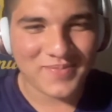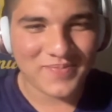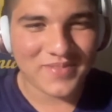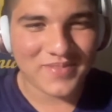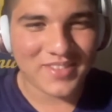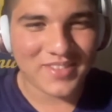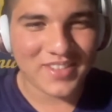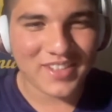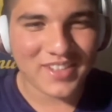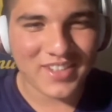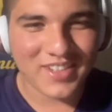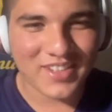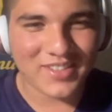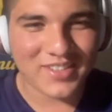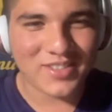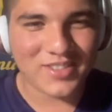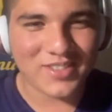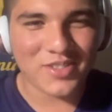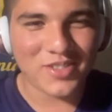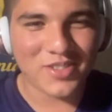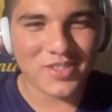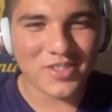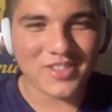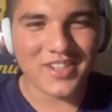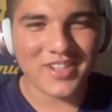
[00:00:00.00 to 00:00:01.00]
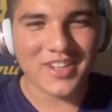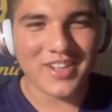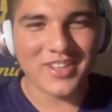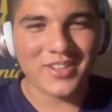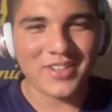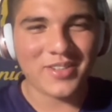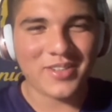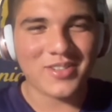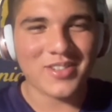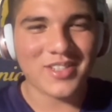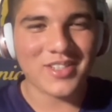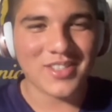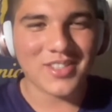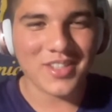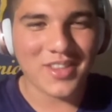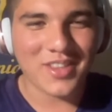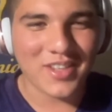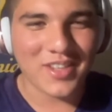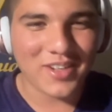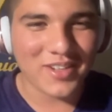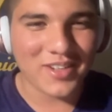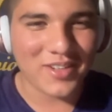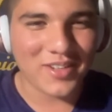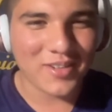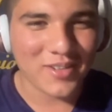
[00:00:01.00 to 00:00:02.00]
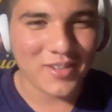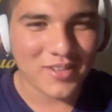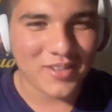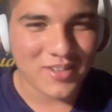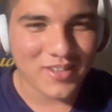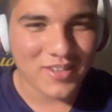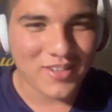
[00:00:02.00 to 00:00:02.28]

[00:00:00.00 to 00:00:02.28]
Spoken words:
It's just like a thank you.